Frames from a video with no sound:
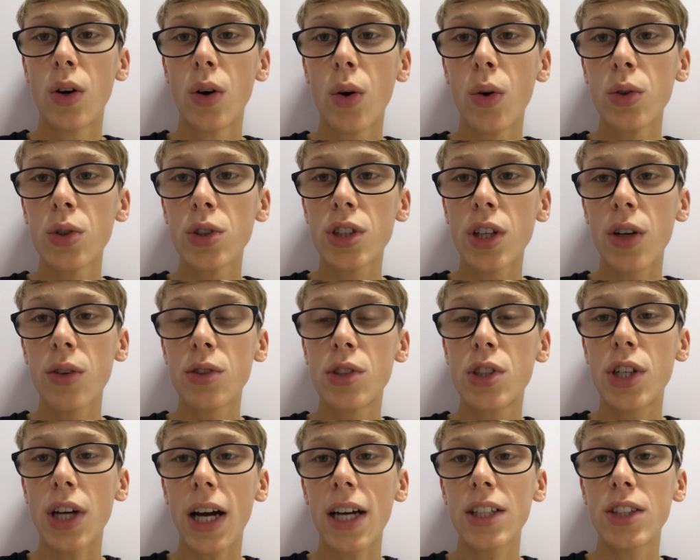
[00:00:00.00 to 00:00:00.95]
Also,
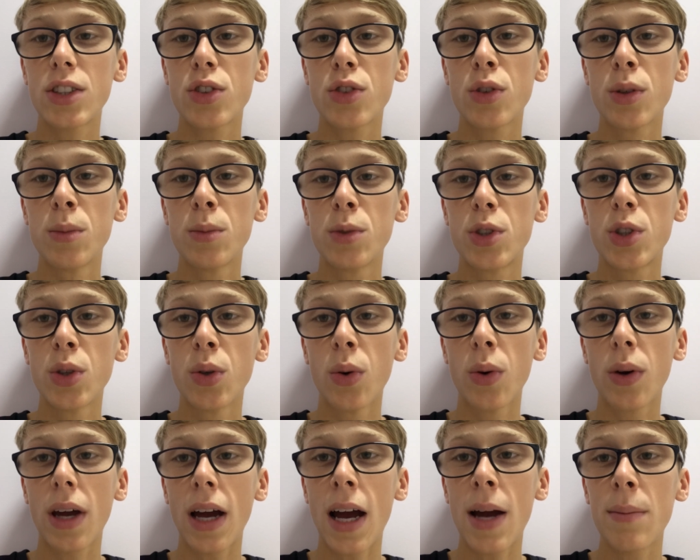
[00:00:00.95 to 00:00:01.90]
Jake Scrimshaw
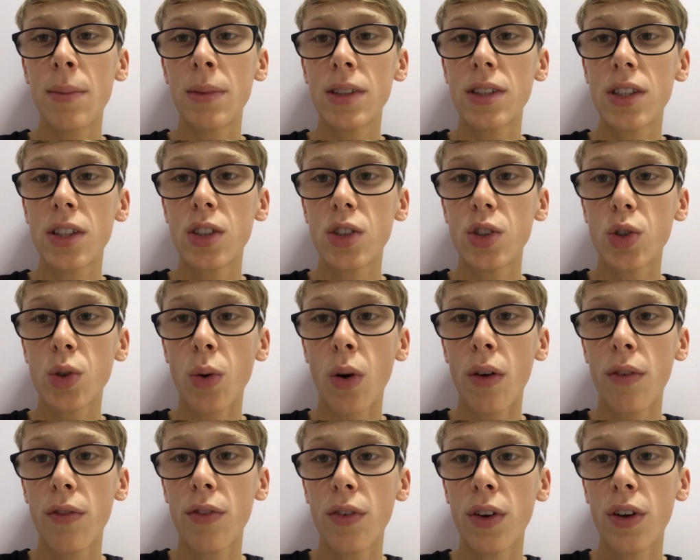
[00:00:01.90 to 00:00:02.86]
came into the
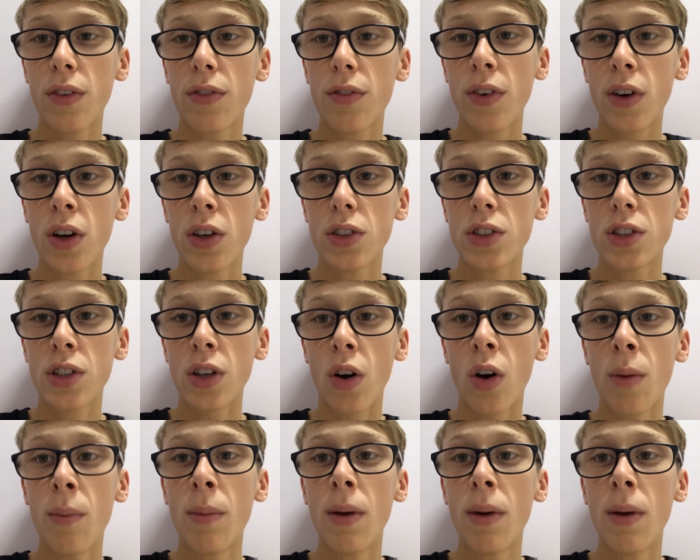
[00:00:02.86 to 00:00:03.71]
squad for the first time